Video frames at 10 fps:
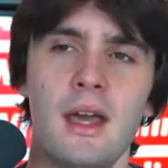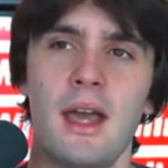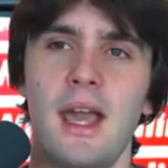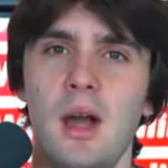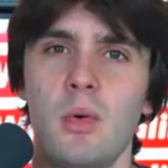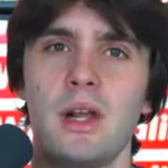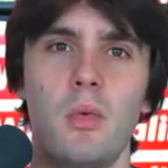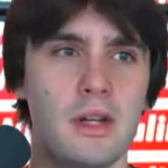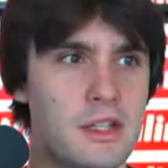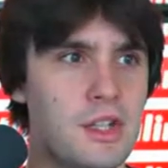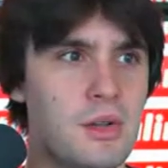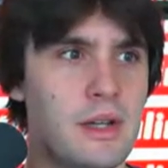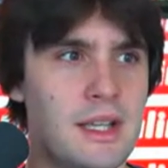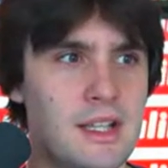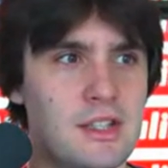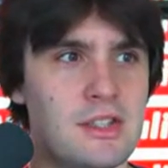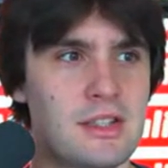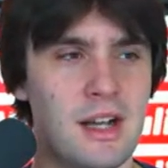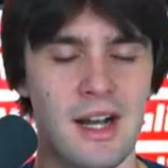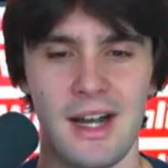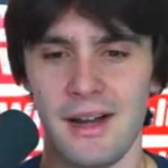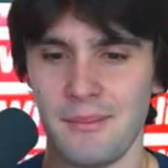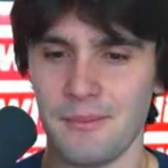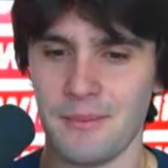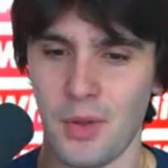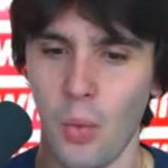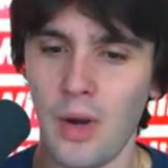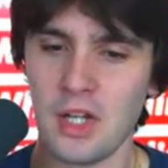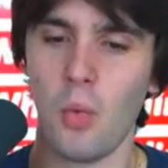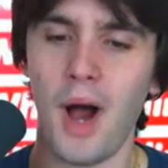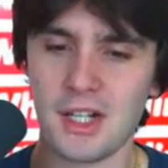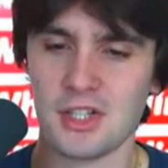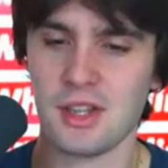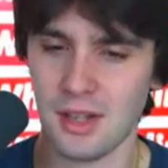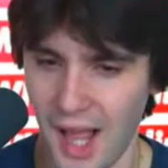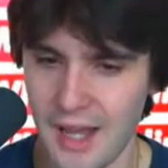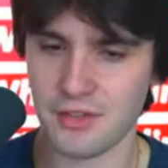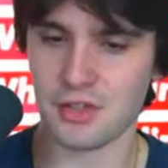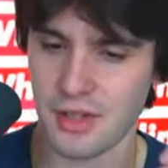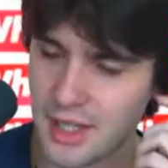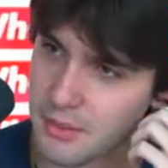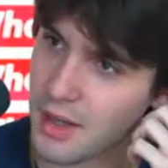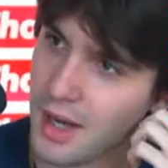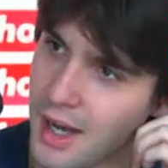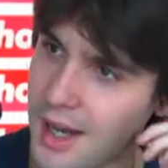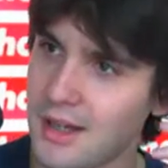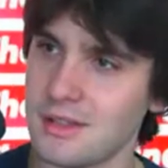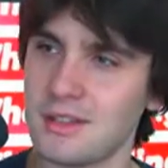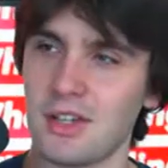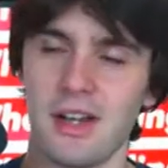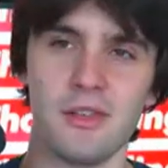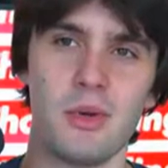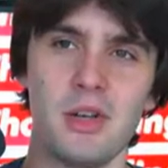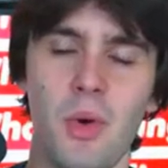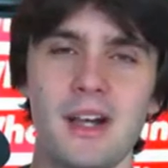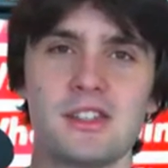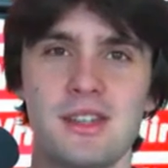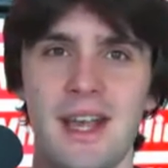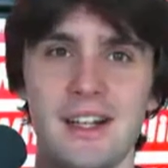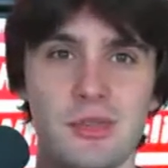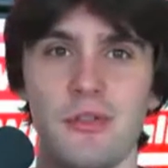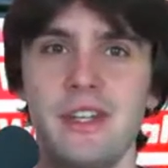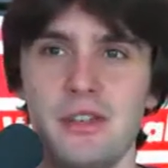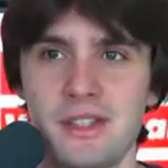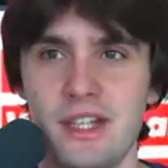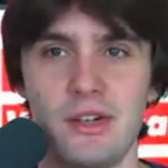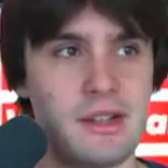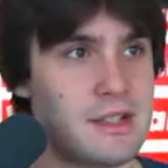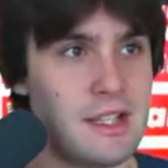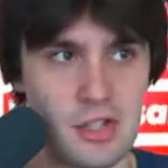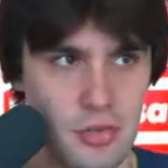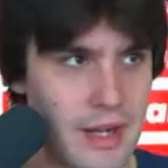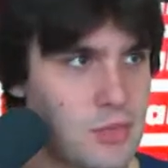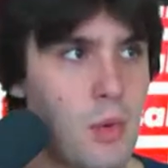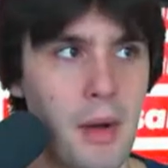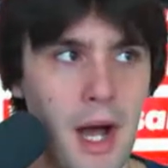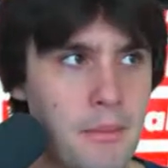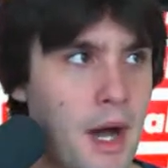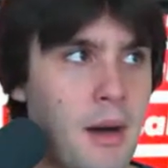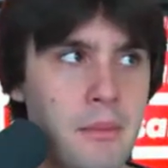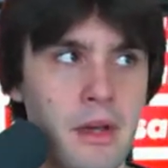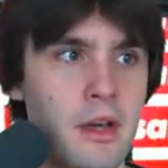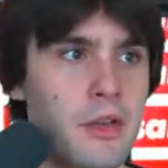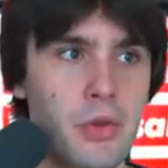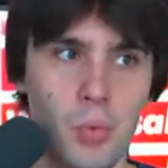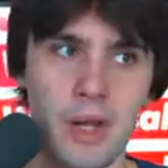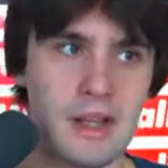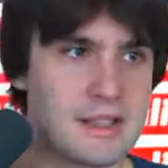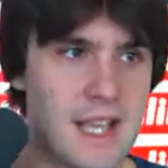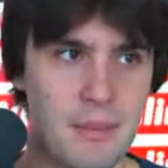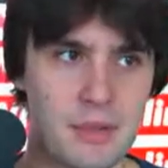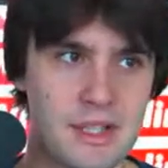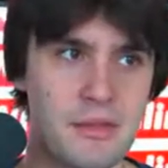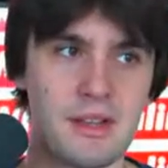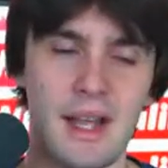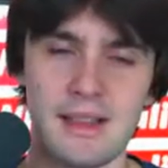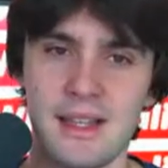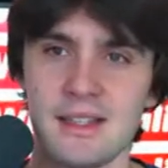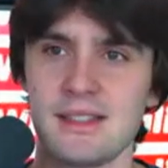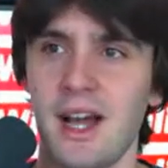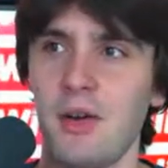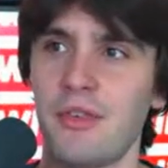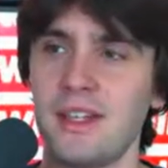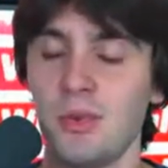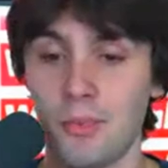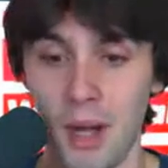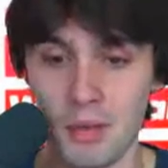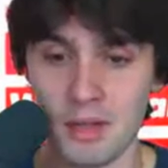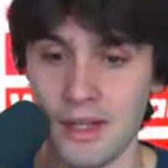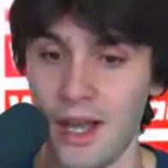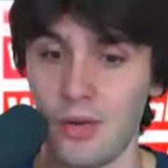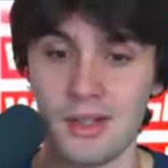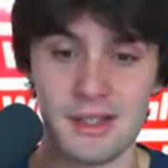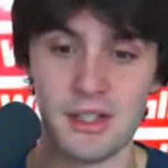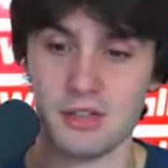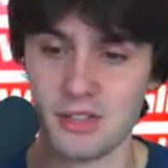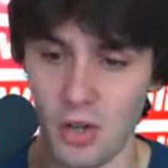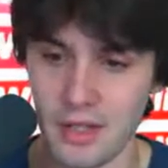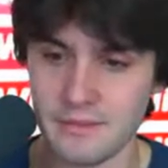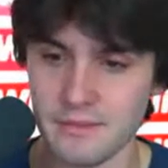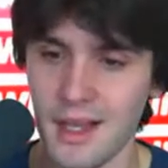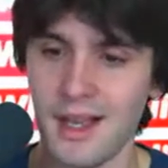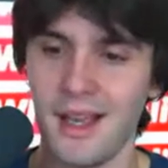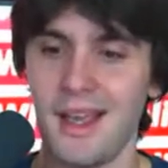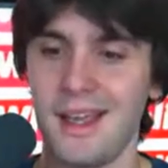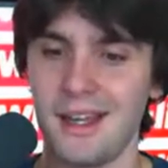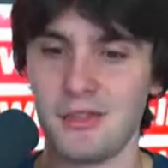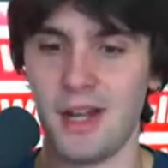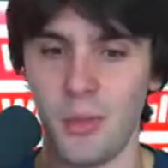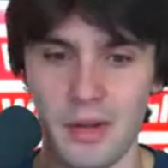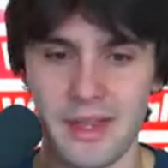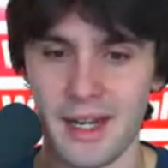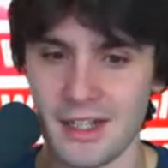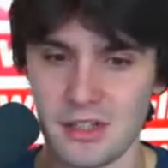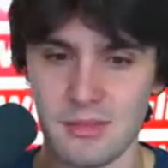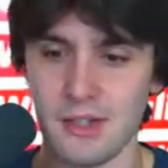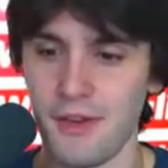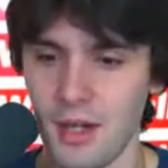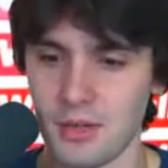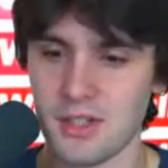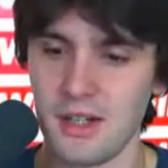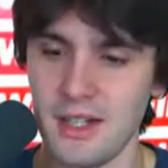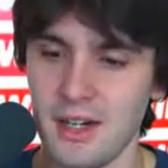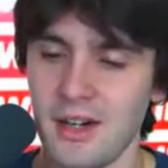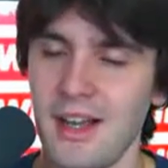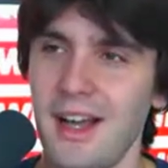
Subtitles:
And what I want to do is, when you watch the live stream, when you watch the actual video series, the address will pop up, the real examples, everything like this. Now, if I do it publicly, I'll get the deal stolen. And I do not want that. I got too many followers on here.